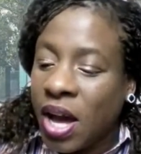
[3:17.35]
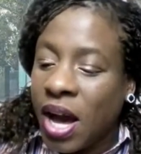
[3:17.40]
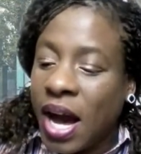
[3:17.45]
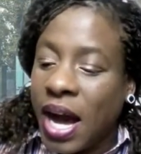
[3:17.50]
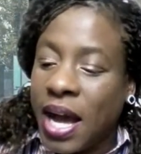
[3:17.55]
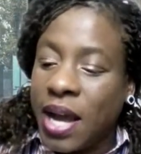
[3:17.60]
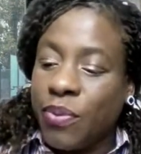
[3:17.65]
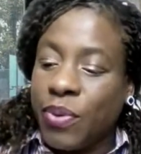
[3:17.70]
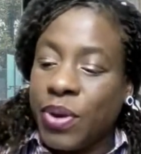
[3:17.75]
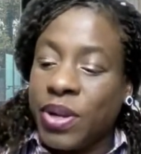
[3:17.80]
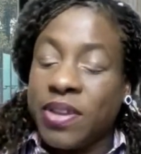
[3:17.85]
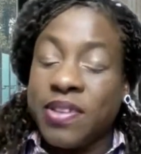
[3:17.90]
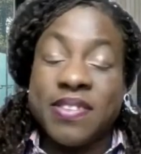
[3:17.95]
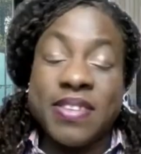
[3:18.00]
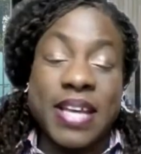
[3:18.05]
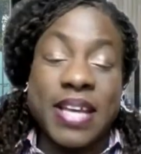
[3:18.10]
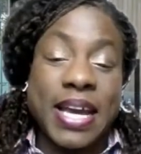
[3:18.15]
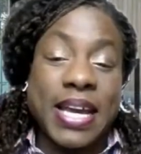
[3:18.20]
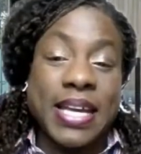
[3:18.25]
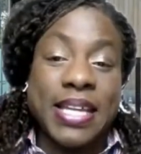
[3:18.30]
I want to
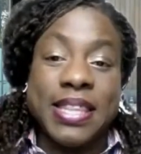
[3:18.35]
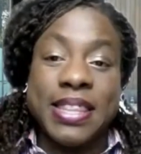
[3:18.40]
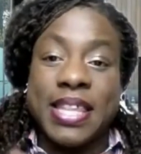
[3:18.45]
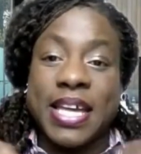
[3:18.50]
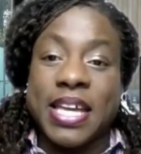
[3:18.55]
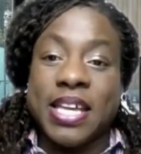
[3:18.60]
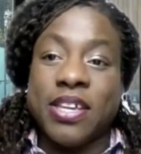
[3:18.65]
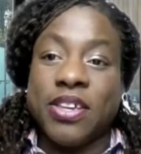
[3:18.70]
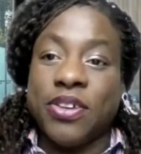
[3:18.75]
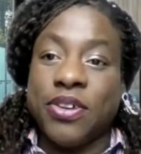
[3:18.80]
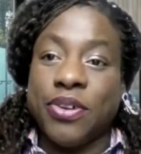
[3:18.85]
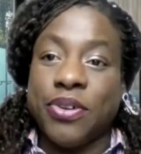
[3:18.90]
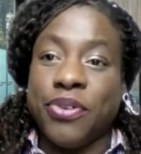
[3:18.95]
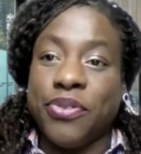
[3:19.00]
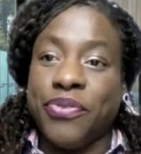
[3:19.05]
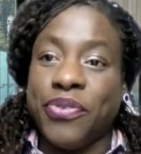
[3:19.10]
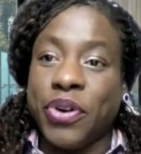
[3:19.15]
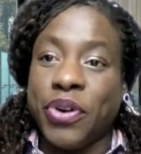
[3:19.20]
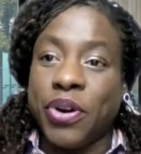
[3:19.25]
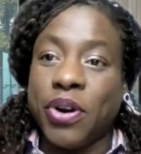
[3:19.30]
say thank you
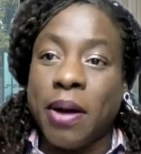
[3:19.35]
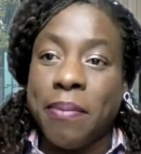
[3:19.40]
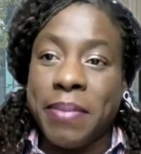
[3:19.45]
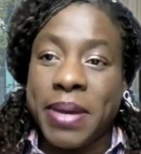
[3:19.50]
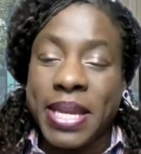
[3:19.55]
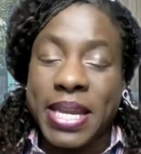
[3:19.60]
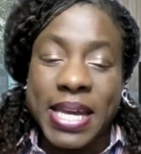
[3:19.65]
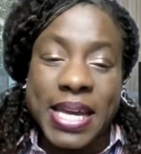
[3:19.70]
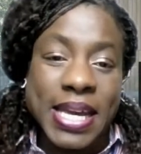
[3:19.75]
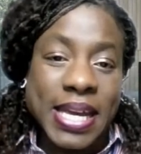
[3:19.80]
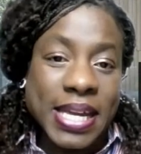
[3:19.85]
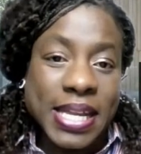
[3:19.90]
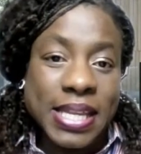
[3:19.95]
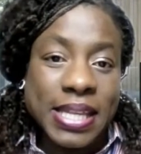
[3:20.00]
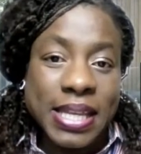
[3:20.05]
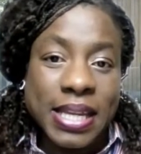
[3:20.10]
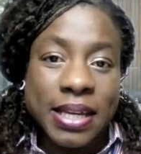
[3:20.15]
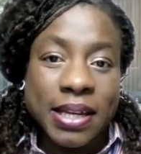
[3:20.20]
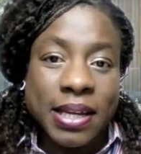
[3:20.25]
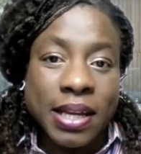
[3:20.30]
for coming in.